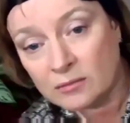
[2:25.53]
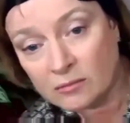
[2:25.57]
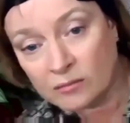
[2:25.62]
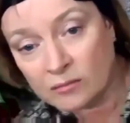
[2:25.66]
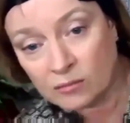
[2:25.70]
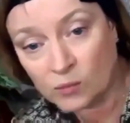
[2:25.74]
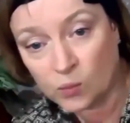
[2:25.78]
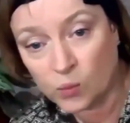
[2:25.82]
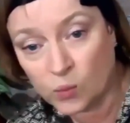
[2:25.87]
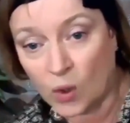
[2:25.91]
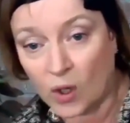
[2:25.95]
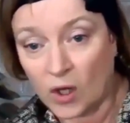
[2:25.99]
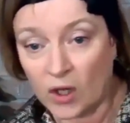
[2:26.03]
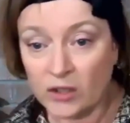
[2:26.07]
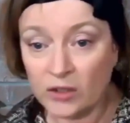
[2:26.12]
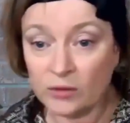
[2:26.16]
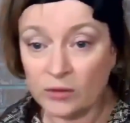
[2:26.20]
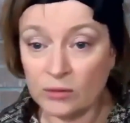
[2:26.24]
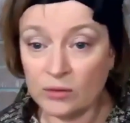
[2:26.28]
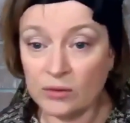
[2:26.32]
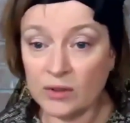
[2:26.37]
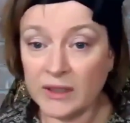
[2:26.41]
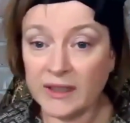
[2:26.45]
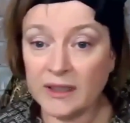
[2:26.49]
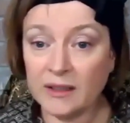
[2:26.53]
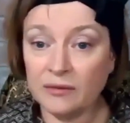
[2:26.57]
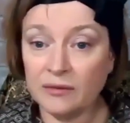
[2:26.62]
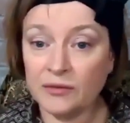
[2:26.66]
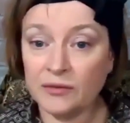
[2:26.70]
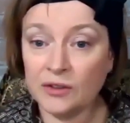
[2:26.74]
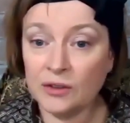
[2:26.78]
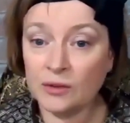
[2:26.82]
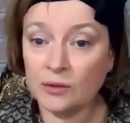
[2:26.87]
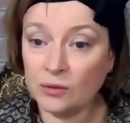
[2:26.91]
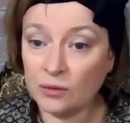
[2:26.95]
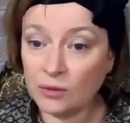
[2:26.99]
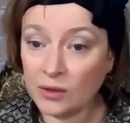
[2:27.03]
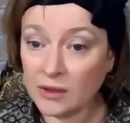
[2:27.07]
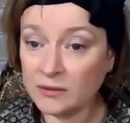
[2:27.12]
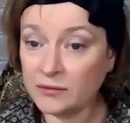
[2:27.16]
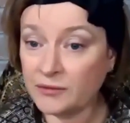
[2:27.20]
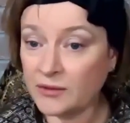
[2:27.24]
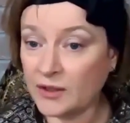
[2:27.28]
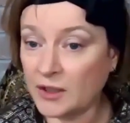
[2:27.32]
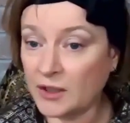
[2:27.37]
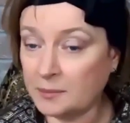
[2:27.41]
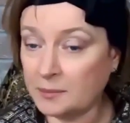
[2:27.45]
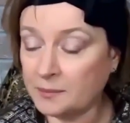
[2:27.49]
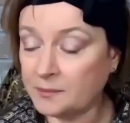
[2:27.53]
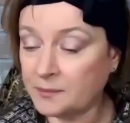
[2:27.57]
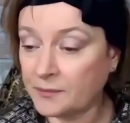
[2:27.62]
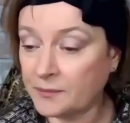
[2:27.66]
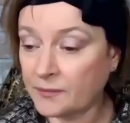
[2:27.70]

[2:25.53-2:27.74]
one or even all of them.